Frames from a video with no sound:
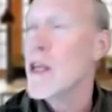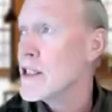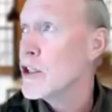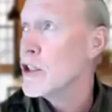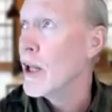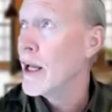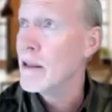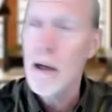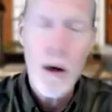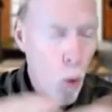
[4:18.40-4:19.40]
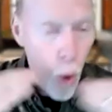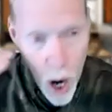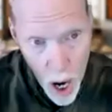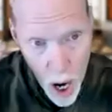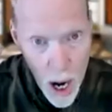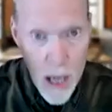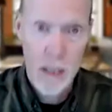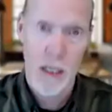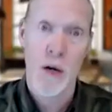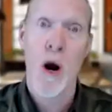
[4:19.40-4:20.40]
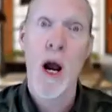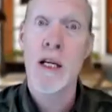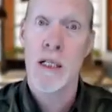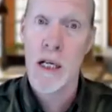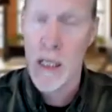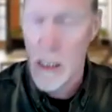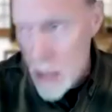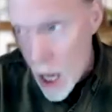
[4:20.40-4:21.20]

this and you're like, why is he wasting his